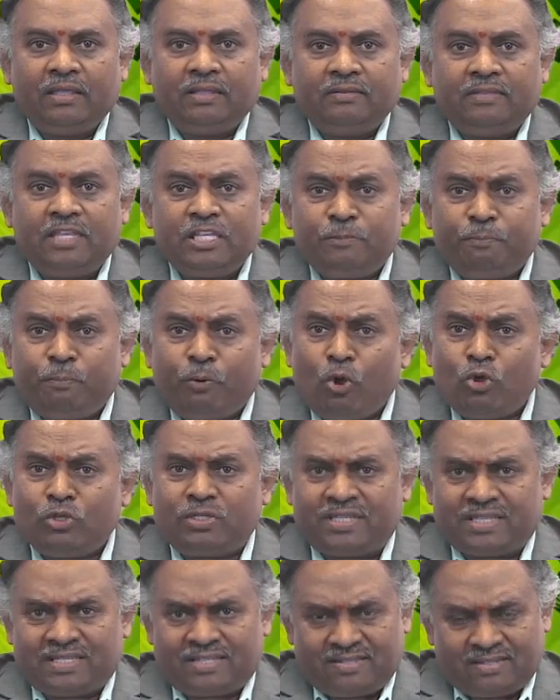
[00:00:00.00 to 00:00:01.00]
This
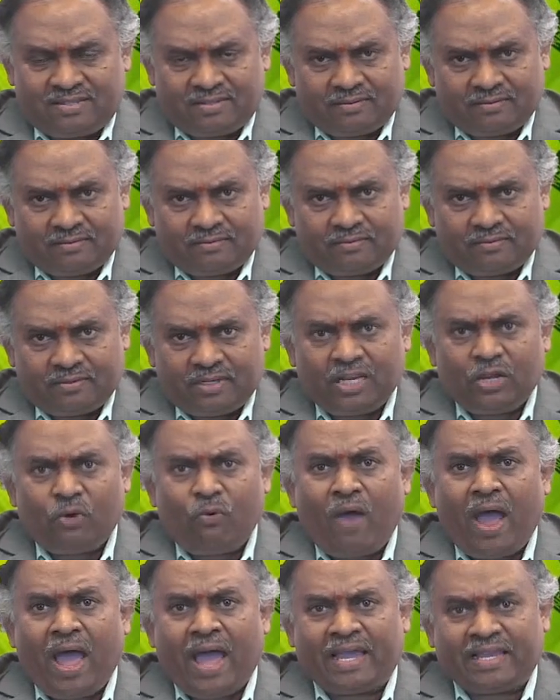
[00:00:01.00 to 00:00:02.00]
process
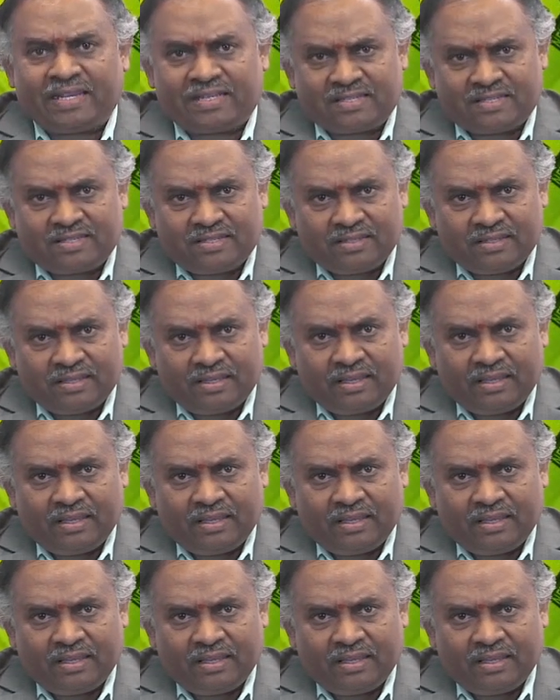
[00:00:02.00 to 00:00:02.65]
requires